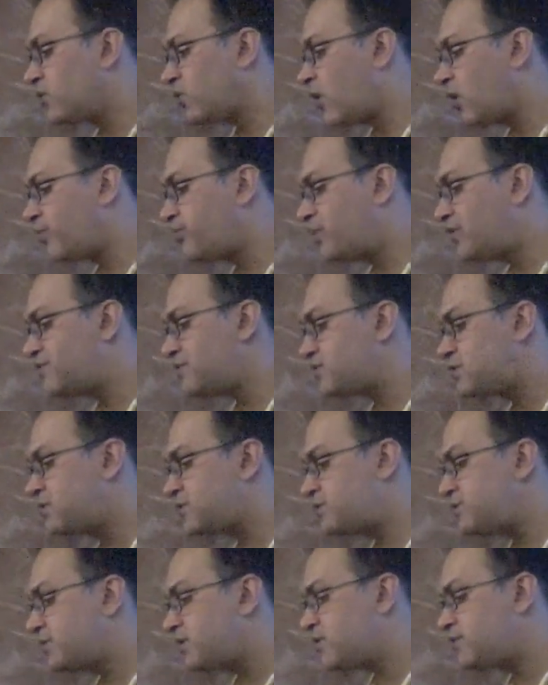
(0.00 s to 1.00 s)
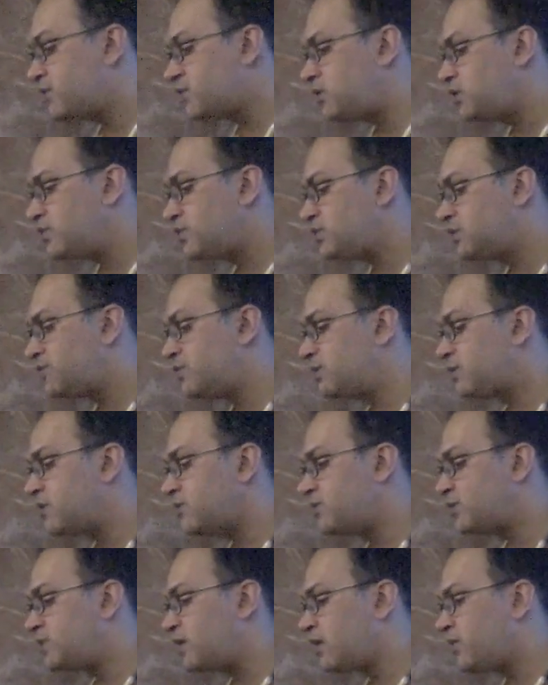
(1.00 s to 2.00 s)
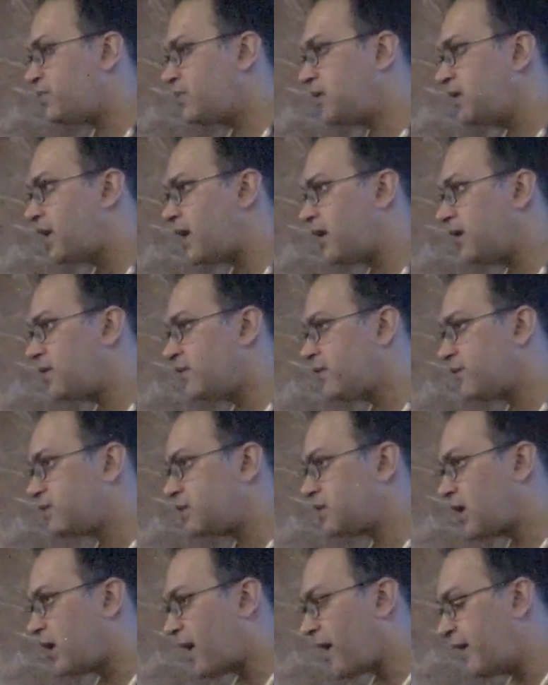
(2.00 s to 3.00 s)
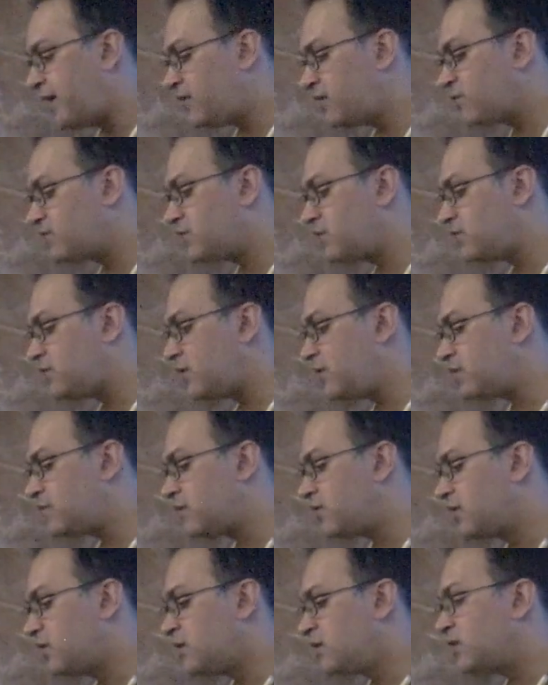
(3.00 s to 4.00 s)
not previously treated with neoadjuvant chemotherapy and the high-risk disease,